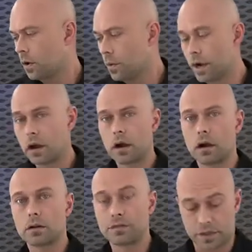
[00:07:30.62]

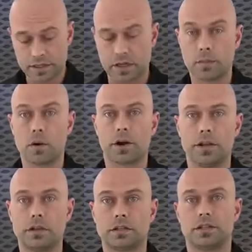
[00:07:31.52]
For this demo, we're
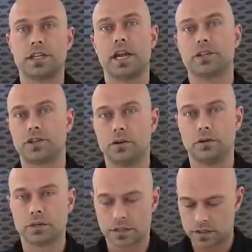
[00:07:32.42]
going to use the
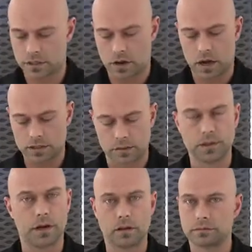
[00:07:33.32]
TH2. This is an
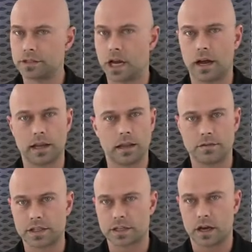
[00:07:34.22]
awesome little gun. I
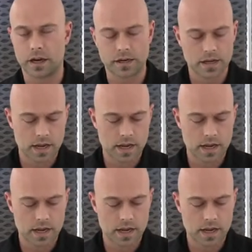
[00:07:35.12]
love this gun.